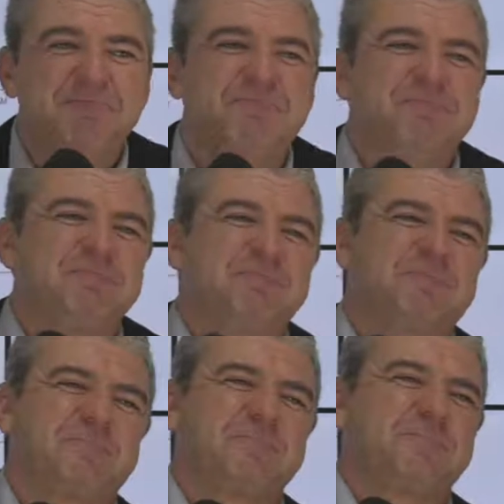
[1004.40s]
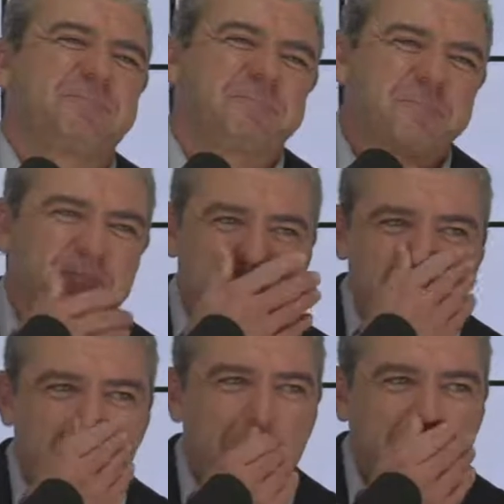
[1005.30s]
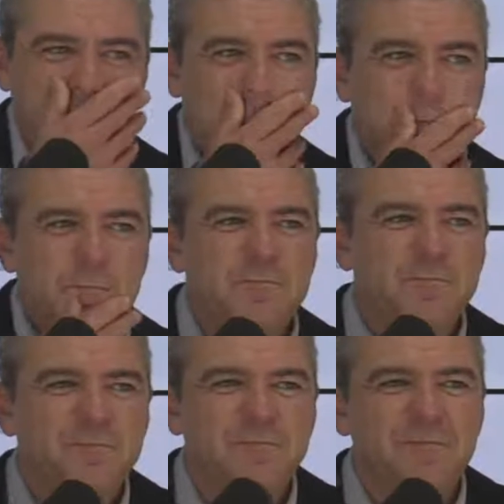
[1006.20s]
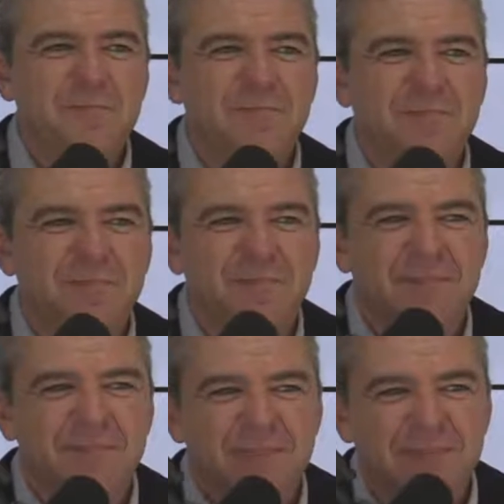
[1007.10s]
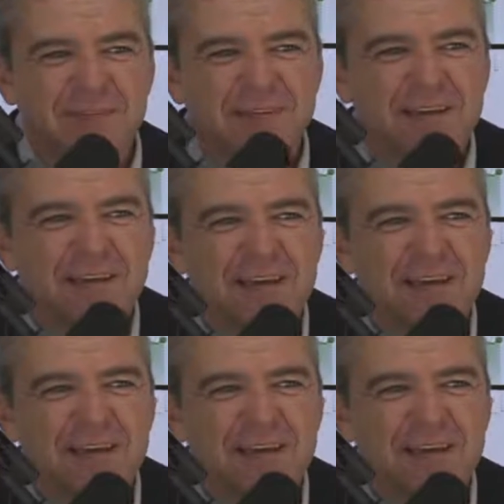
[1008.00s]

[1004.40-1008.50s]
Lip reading: This does explain why Dogecoin was up again, I guess.